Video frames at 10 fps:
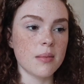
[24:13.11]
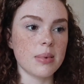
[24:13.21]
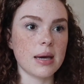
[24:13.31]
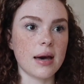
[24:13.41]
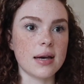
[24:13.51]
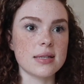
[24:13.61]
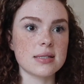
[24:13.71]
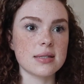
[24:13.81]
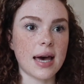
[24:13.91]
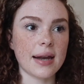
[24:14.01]

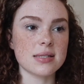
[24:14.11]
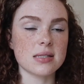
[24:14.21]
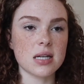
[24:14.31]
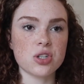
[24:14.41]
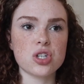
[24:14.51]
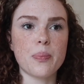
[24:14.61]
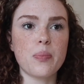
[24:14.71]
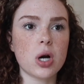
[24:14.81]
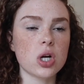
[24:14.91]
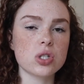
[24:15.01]
because that is such a
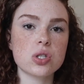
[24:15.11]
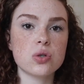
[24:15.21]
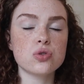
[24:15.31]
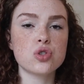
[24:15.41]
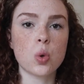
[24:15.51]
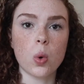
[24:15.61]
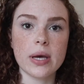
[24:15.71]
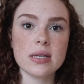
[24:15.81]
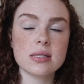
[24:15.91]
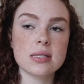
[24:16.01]
personal
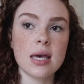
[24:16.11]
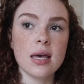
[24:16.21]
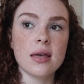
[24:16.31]
choice.